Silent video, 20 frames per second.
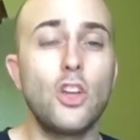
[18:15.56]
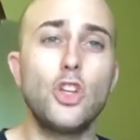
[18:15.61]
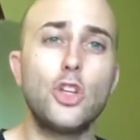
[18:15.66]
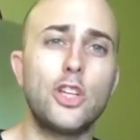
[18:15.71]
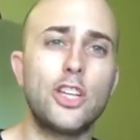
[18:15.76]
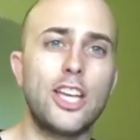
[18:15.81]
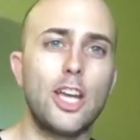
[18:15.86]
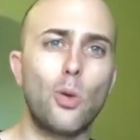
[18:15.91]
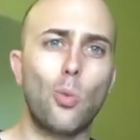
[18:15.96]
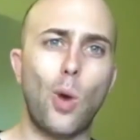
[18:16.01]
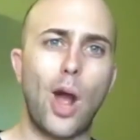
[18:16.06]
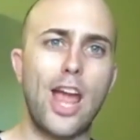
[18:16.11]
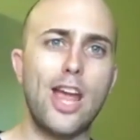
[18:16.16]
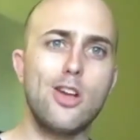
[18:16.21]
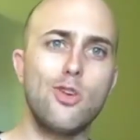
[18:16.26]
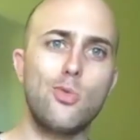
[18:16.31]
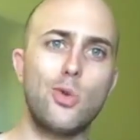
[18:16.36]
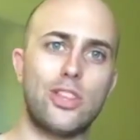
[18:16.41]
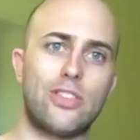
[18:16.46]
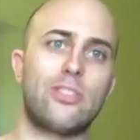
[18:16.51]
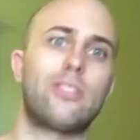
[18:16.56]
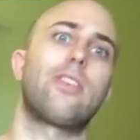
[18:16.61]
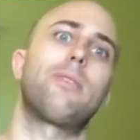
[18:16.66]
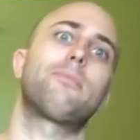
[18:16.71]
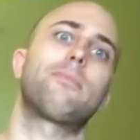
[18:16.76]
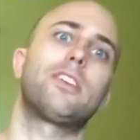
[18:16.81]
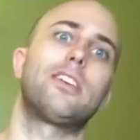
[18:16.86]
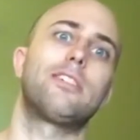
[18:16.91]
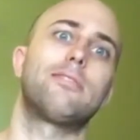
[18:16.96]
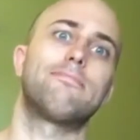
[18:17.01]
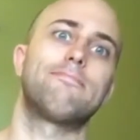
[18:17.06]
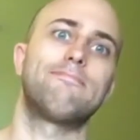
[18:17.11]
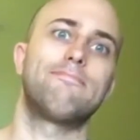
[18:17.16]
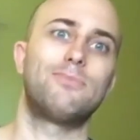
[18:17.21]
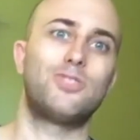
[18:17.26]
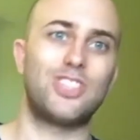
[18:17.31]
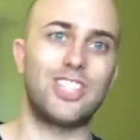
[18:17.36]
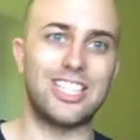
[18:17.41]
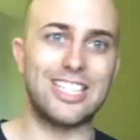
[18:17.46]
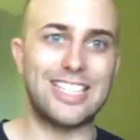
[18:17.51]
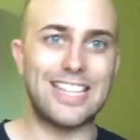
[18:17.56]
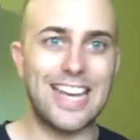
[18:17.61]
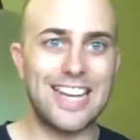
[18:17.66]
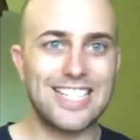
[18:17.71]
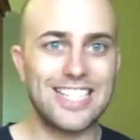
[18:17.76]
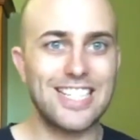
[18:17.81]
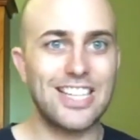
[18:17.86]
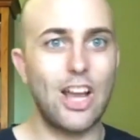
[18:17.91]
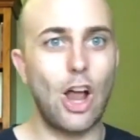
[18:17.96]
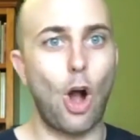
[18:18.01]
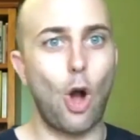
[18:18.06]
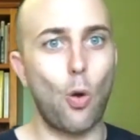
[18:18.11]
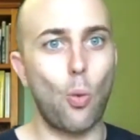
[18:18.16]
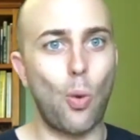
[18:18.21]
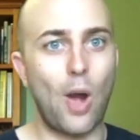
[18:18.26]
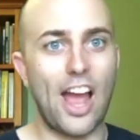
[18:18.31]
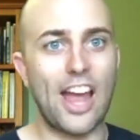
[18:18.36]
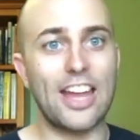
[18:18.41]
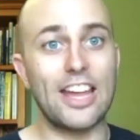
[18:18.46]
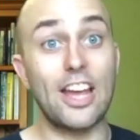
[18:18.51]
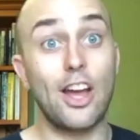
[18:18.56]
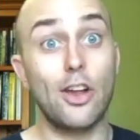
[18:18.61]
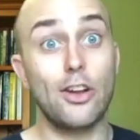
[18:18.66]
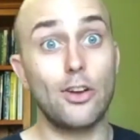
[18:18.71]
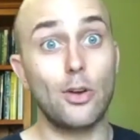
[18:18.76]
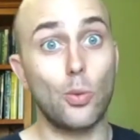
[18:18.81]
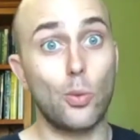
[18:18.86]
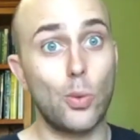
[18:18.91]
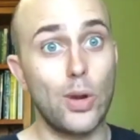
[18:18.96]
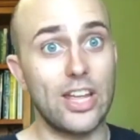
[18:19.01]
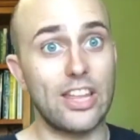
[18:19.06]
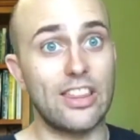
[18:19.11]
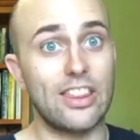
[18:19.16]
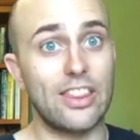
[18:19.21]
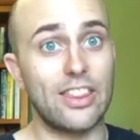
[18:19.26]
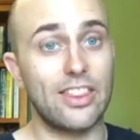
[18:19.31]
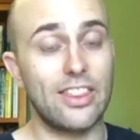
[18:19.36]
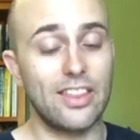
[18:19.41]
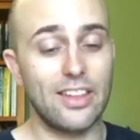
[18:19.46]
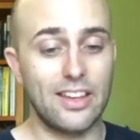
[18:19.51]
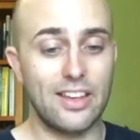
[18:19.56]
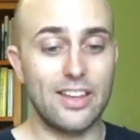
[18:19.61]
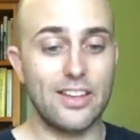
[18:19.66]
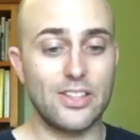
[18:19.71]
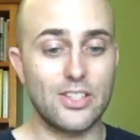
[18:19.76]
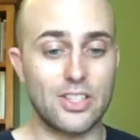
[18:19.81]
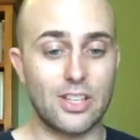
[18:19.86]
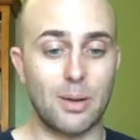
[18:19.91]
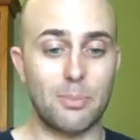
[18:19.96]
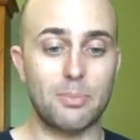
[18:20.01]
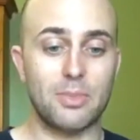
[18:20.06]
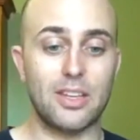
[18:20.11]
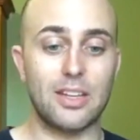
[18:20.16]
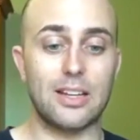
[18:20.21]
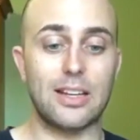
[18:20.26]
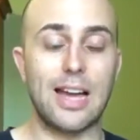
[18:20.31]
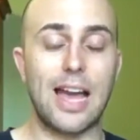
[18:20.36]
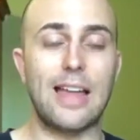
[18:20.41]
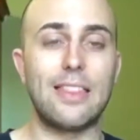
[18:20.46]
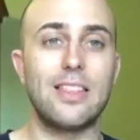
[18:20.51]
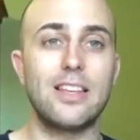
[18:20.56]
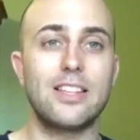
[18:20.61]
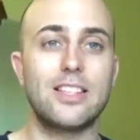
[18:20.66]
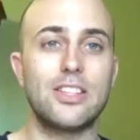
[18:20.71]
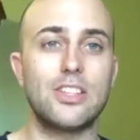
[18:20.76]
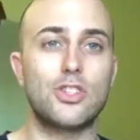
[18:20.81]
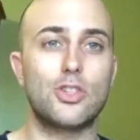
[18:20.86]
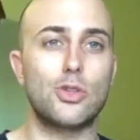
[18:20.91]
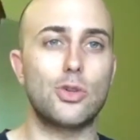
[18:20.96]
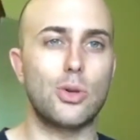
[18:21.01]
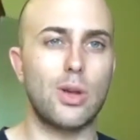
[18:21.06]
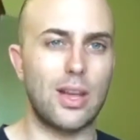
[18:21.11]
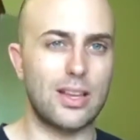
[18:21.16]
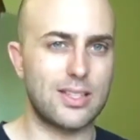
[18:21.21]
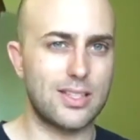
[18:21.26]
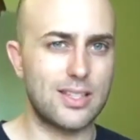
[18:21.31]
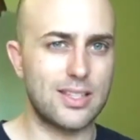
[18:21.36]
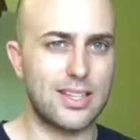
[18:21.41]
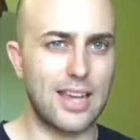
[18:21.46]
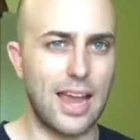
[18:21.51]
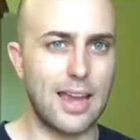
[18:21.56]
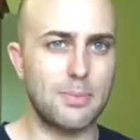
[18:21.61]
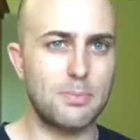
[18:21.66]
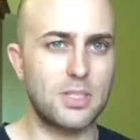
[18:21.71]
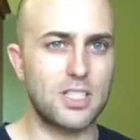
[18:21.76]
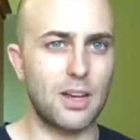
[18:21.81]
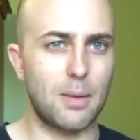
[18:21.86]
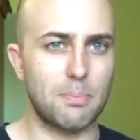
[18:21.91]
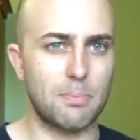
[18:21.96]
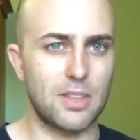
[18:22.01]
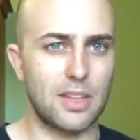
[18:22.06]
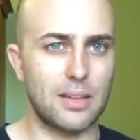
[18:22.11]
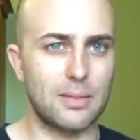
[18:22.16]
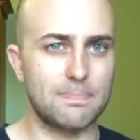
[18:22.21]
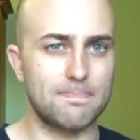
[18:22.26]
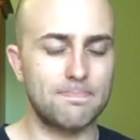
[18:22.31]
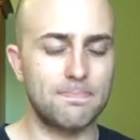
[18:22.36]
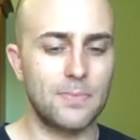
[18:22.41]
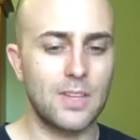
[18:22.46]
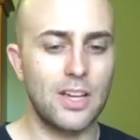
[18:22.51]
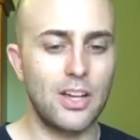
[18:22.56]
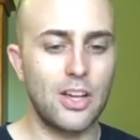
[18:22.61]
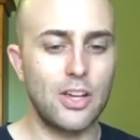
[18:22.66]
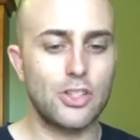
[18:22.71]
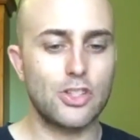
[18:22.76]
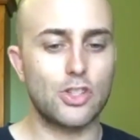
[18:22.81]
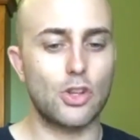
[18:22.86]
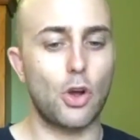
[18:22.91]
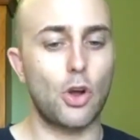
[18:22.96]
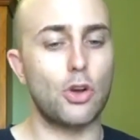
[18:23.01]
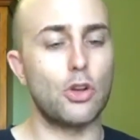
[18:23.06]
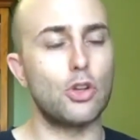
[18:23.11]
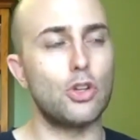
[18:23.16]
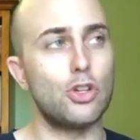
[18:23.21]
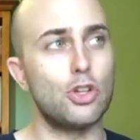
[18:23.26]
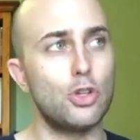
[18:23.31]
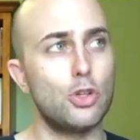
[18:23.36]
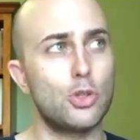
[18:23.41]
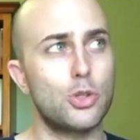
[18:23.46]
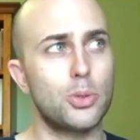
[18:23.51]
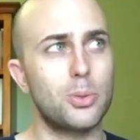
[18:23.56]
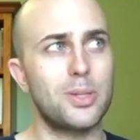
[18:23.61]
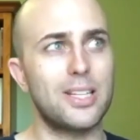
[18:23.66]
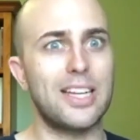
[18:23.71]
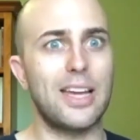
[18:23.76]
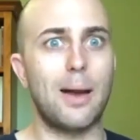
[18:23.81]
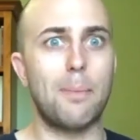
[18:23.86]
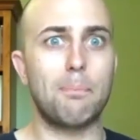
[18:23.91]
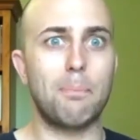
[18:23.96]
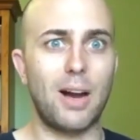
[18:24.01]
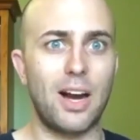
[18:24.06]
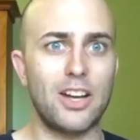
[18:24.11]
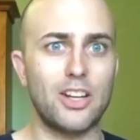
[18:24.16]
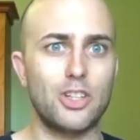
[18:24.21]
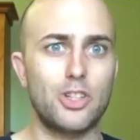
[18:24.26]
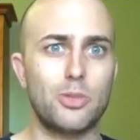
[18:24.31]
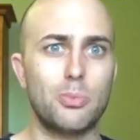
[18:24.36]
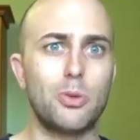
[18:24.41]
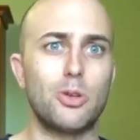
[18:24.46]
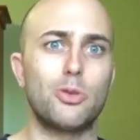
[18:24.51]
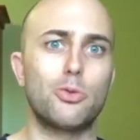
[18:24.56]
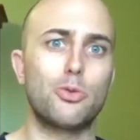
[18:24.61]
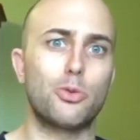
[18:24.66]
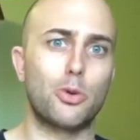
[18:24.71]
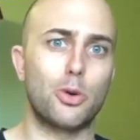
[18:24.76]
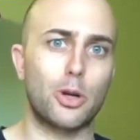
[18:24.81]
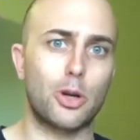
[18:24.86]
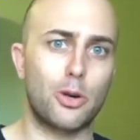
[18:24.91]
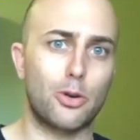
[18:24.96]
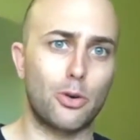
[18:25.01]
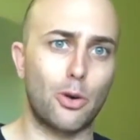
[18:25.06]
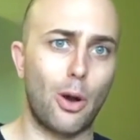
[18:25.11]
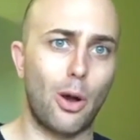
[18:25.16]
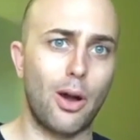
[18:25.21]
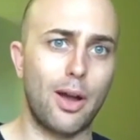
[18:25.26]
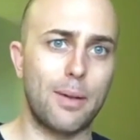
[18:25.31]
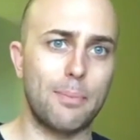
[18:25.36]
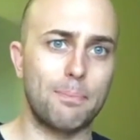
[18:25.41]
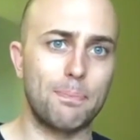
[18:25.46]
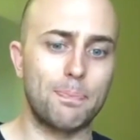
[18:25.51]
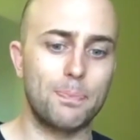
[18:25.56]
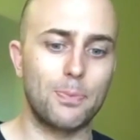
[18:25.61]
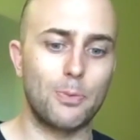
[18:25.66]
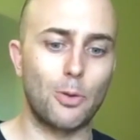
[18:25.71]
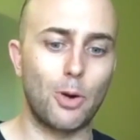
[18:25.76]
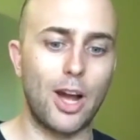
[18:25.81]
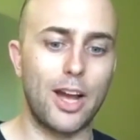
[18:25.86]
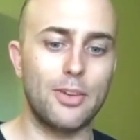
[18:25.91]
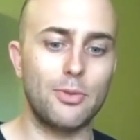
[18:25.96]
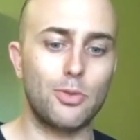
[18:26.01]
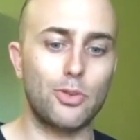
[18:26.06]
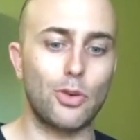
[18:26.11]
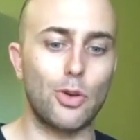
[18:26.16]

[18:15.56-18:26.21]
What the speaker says: You can get away with something, to get away with something, and this is to escape something. So, usually a punishment for a crime, right?